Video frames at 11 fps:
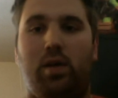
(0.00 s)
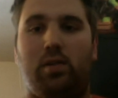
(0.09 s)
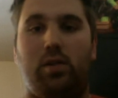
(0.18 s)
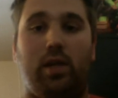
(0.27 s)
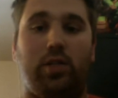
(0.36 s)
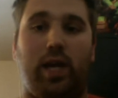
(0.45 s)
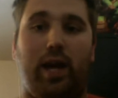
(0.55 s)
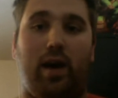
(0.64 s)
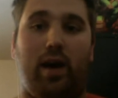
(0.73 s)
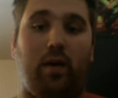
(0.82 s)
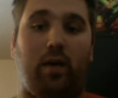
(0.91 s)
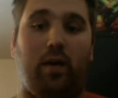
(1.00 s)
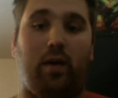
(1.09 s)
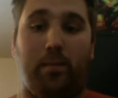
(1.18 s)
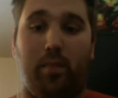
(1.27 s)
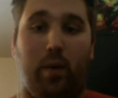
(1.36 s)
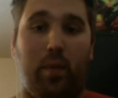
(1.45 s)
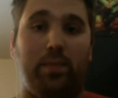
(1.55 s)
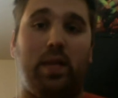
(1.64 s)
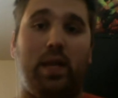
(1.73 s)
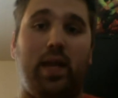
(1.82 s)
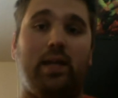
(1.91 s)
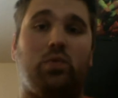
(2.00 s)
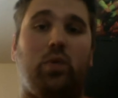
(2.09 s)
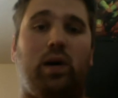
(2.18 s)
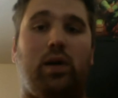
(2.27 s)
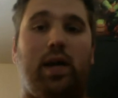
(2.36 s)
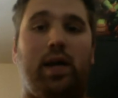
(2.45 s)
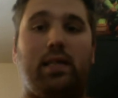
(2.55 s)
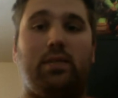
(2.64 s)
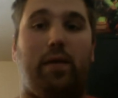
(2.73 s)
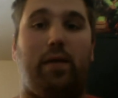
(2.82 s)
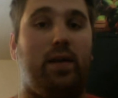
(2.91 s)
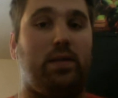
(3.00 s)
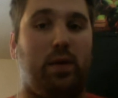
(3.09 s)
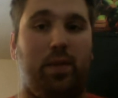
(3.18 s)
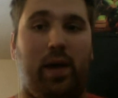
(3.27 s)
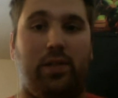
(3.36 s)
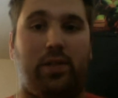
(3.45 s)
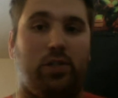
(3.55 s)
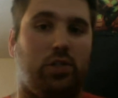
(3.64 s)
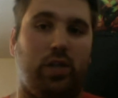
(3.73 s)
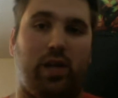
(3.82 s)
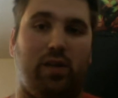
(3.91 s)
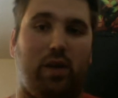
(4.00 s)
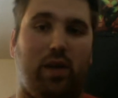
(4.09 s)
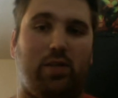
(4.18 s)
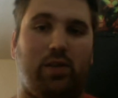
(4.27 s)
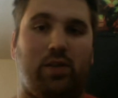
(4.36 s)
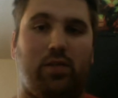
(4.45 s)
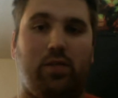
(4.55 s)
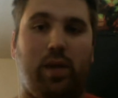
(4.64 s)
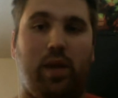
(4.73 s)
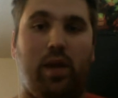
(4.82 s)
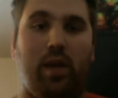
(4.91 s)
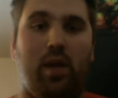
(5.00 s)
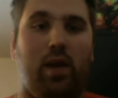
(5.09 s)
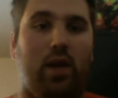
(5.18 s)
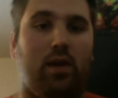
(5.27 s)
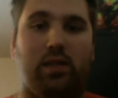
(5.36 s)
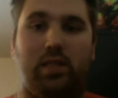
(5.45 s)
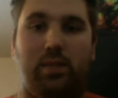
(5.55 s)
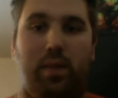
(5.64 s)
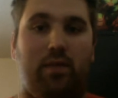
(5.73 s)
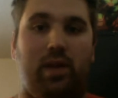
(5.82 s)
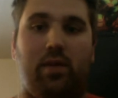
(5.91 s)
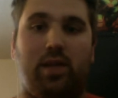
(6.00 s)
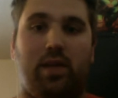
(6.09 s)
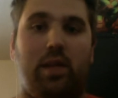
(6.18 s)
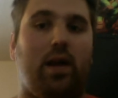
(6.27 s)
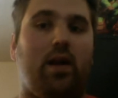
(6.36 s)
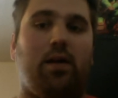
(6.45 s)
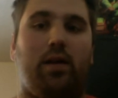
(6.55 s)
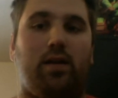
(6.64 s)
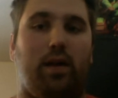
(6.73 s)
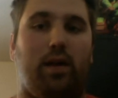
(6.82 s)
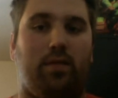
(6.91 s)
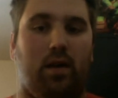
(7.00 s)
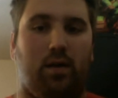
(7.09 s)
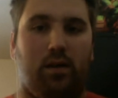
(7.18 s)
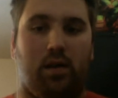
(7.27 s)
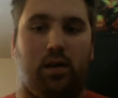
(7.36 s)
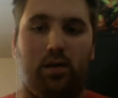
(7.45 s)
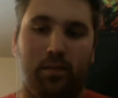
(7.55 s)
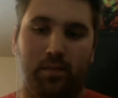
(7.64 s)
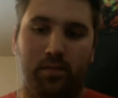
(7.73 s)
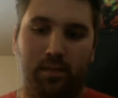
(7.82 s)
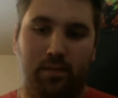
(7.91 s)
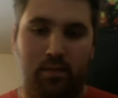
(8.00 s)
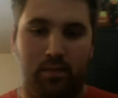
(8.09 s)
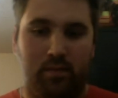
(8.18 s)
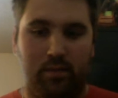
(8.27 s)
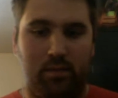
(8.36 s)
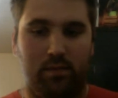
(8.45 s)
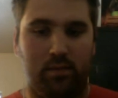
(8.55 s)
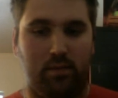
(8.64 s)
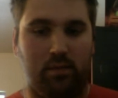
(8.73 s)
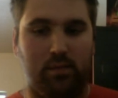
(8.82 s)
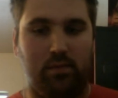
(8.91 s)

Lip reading: So you can check out my website as well as my Facebook page, just Jared Elrod, search for me. You can see my videos on there and follow along.